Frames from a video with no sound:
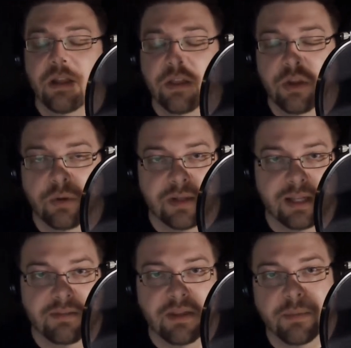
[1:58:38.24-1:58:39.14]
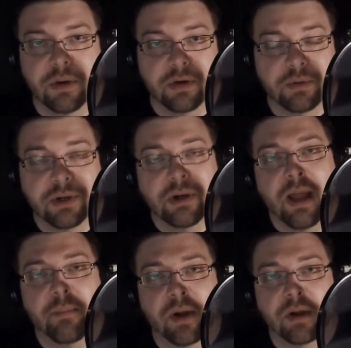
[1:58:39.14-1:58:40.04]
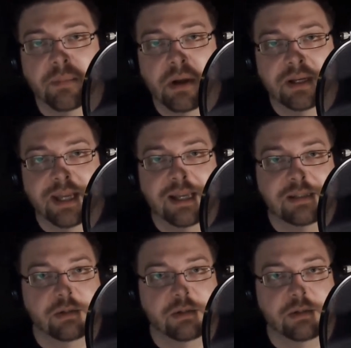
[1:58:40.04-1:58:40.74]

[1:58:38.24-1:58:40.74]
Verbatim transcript: you can leave them on our Twitter at Baka Podcast.